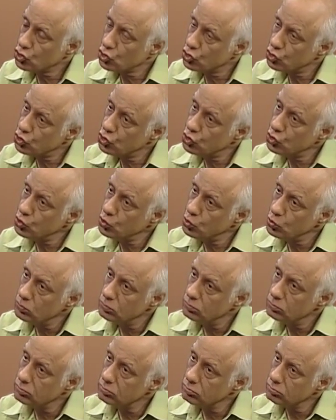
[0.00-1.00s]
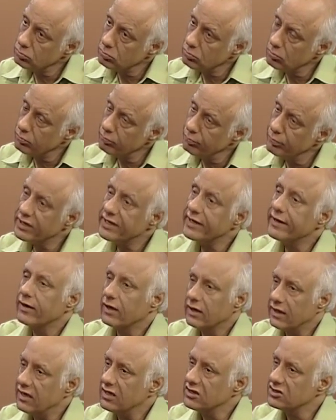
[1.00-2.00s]
to
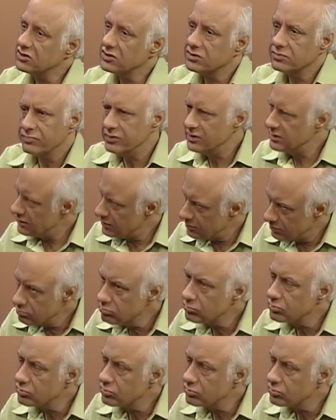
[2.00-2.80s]
middling castes, which had